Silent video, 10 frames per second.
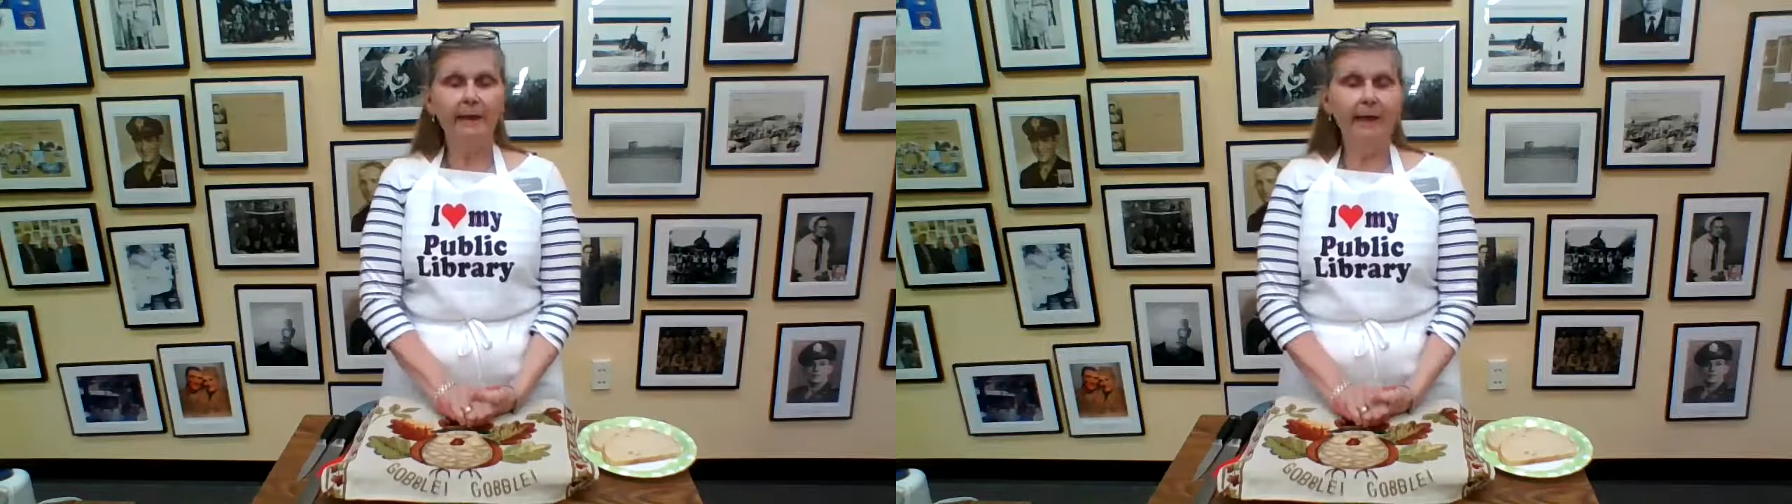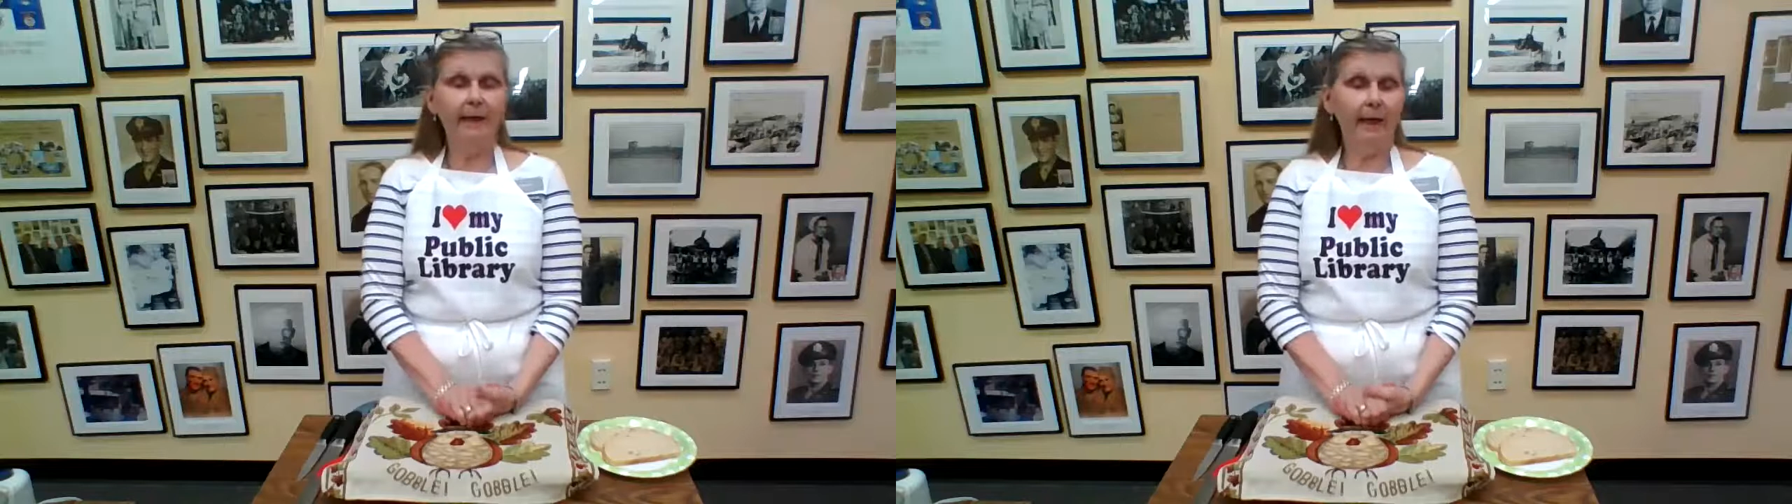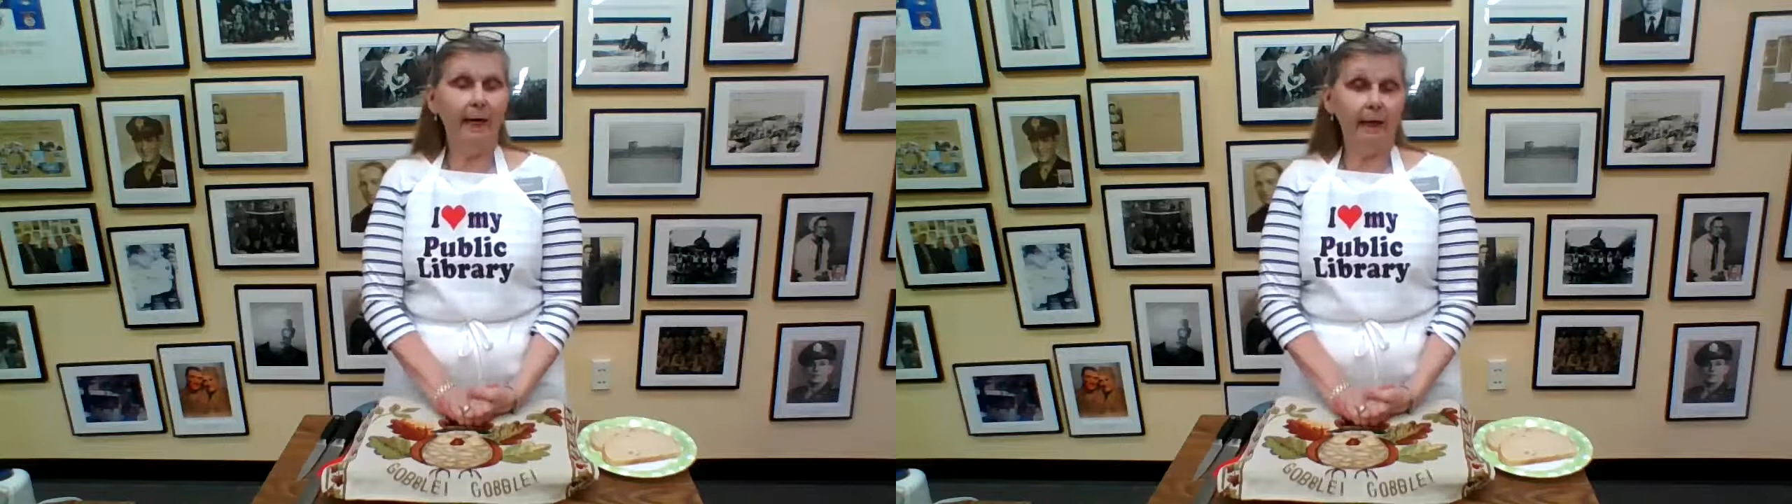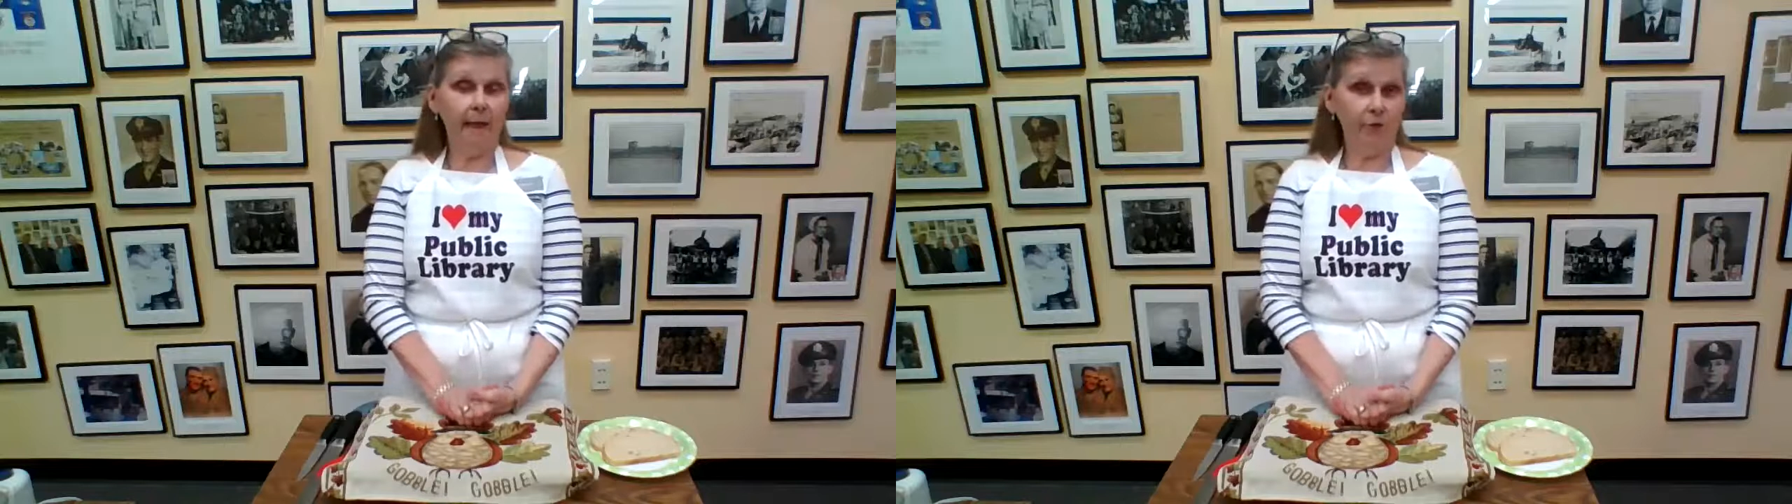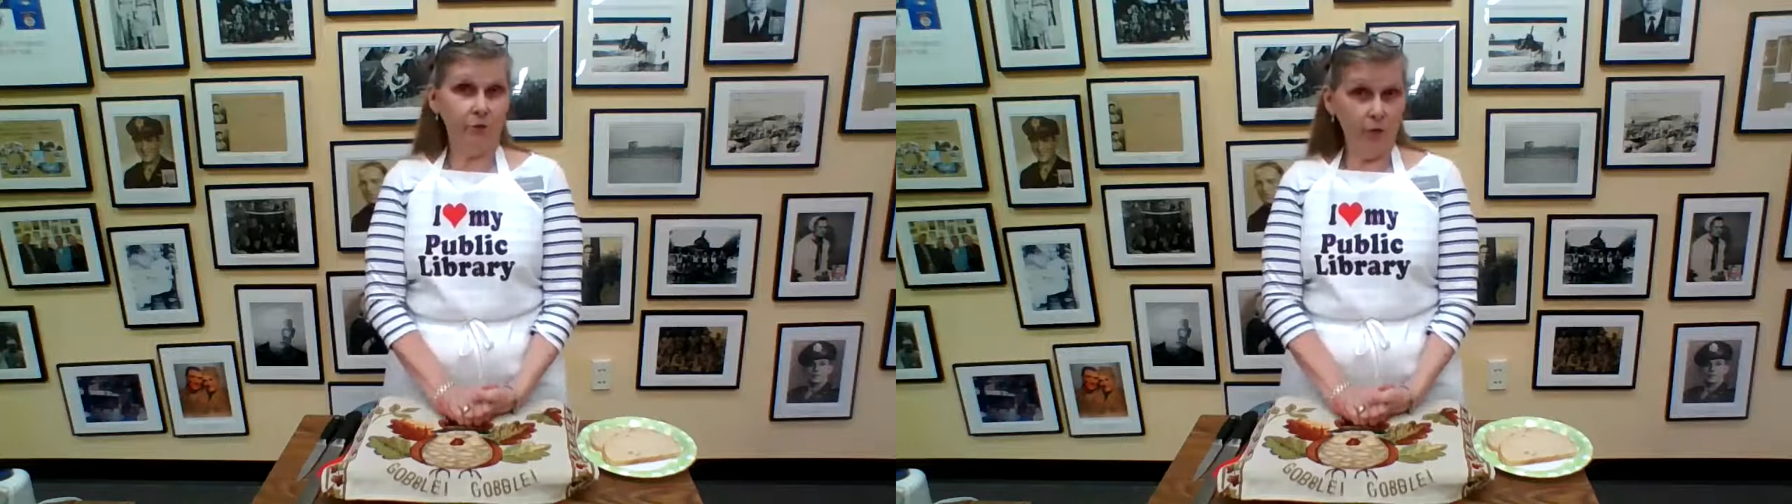and I
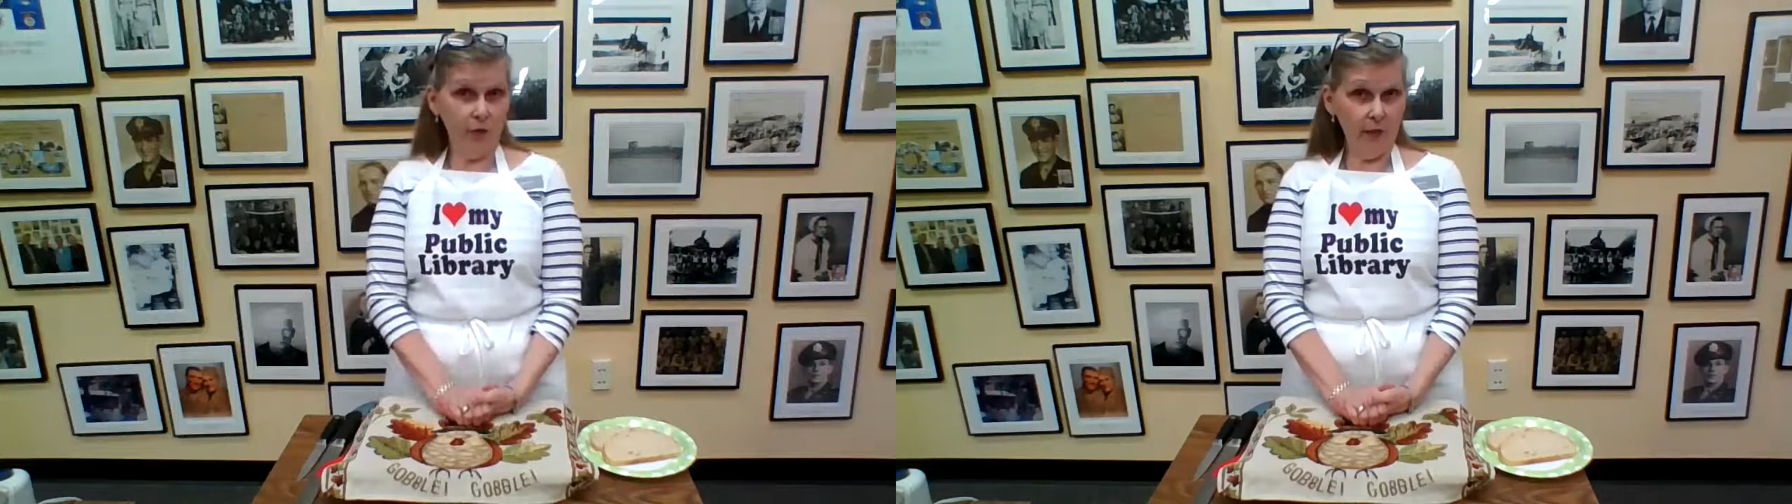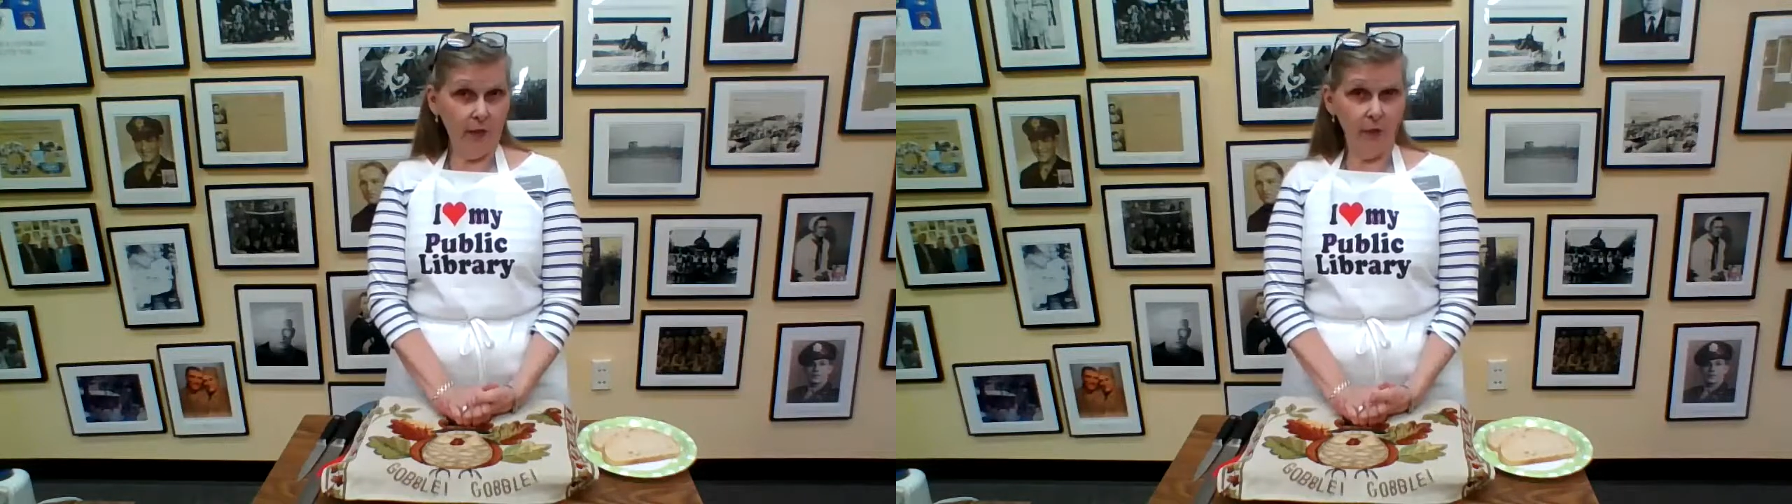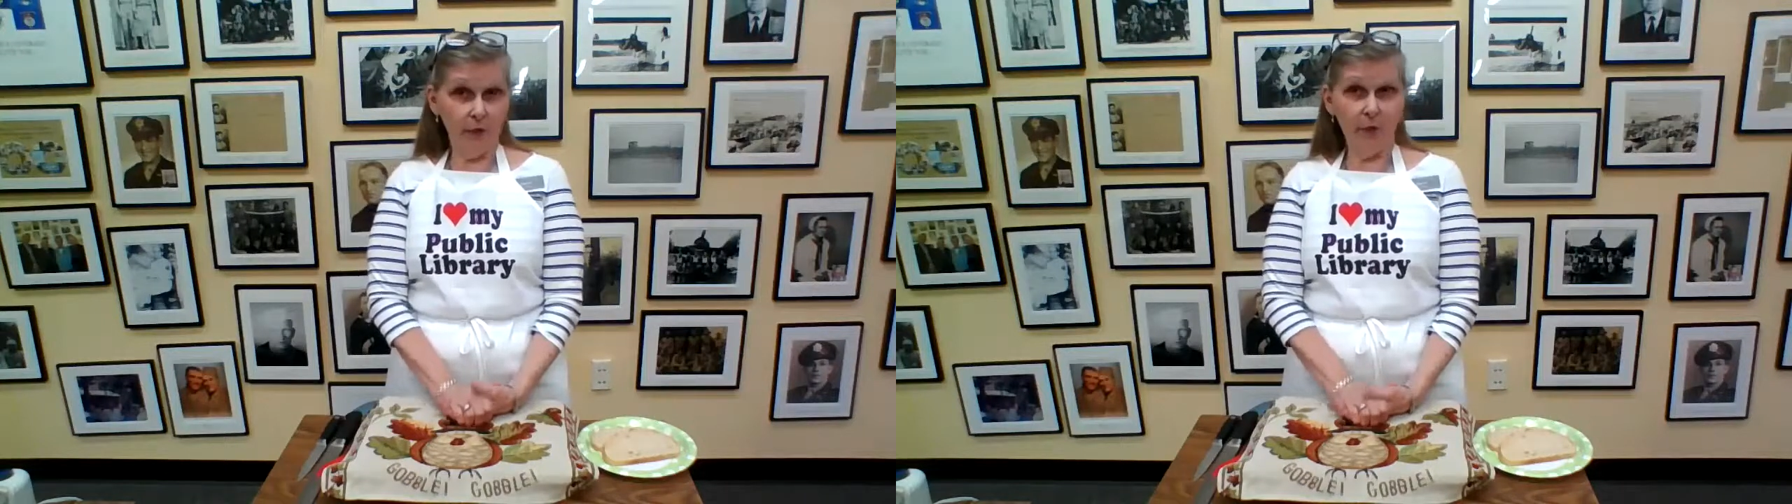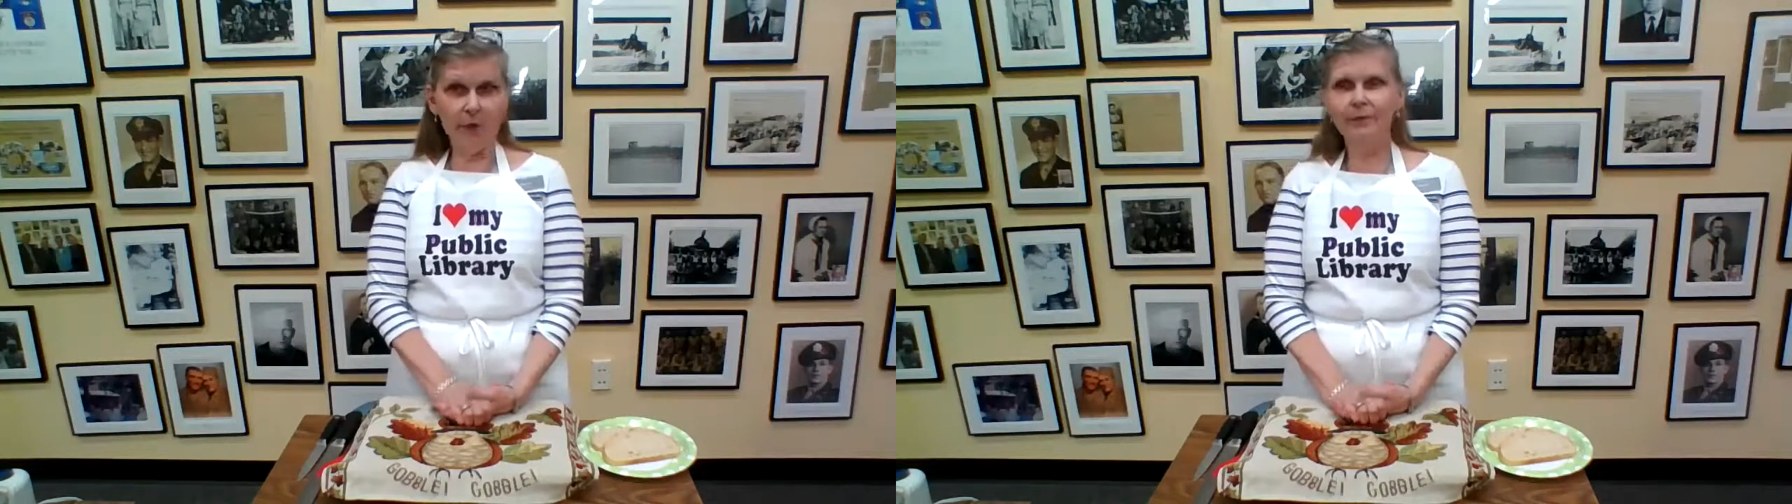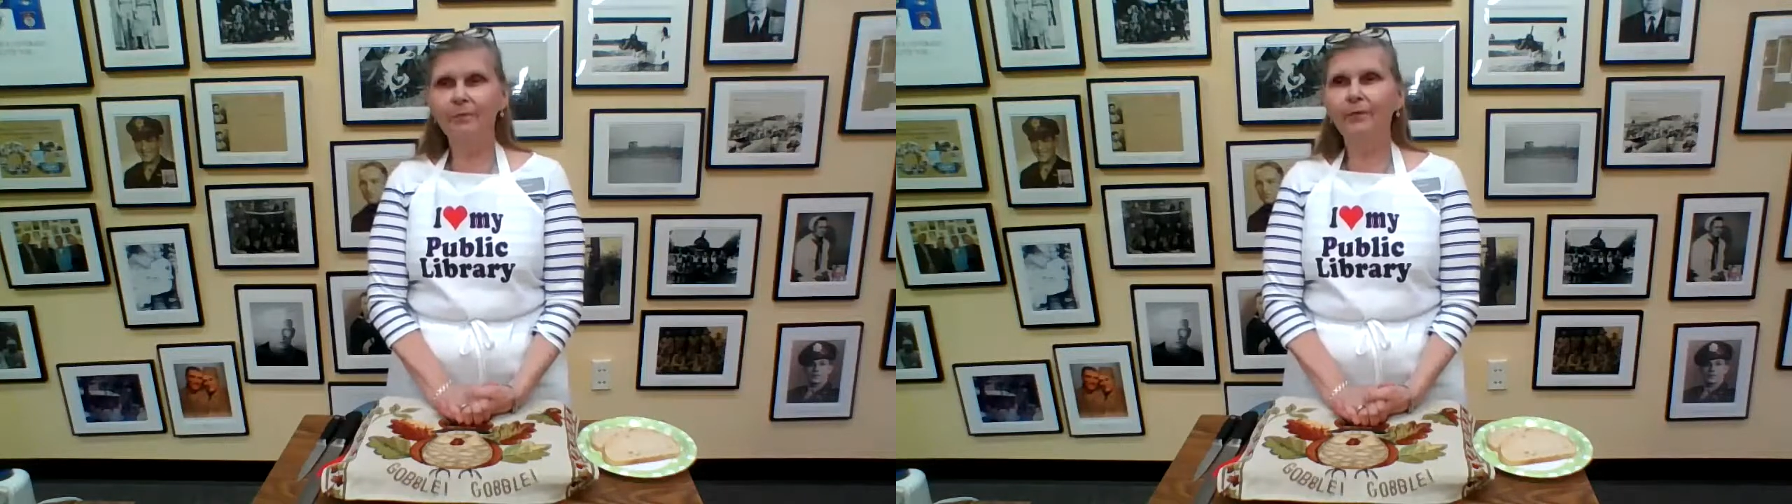like to read cookbooks.